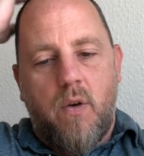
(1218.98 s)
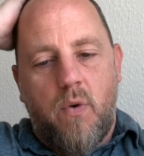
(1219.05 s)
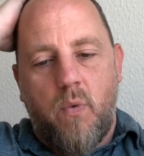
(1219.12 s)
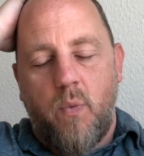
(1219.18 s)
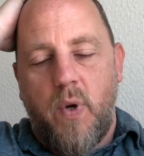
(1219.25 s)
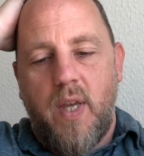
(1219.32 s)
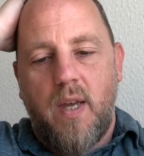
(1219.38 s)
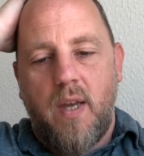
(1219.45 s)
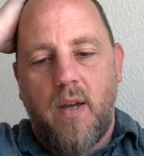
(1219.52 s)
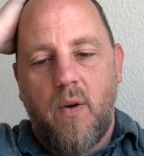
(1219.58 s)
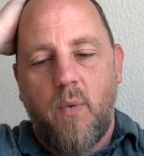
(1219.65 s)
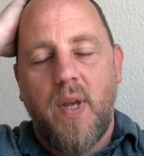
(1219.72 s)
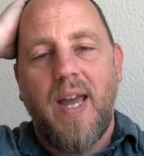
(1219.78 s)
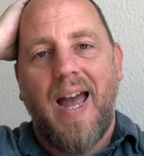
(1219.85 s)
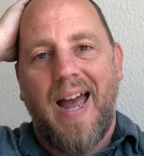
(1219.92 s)

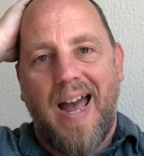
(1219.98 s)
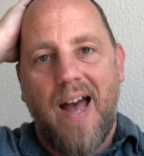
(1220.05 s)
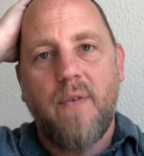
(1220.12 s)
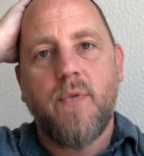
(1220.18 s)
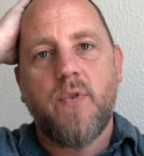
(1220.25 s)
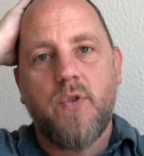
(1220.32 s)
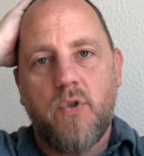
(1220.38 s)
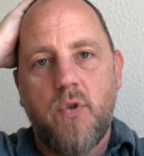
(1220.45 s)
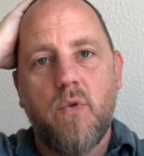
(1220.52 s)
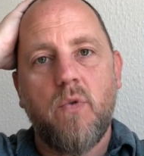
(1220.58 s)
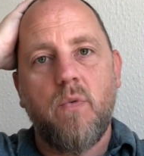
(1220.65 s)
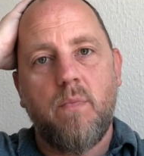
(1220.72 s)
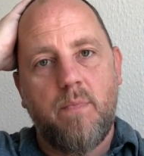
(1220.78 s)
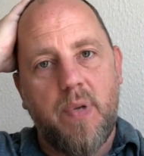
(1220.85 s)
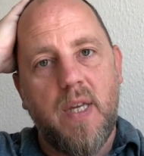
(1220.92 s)
We have
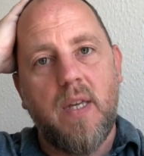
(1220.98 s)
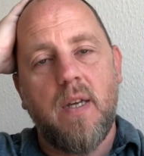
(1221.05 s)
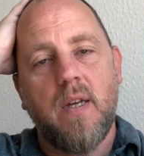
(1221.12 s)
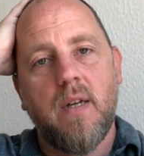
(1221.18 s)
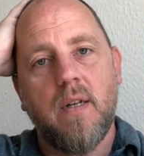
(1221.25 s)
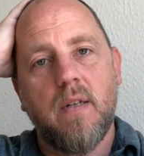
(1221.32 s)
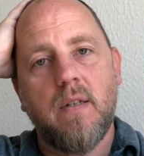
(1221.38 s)
to be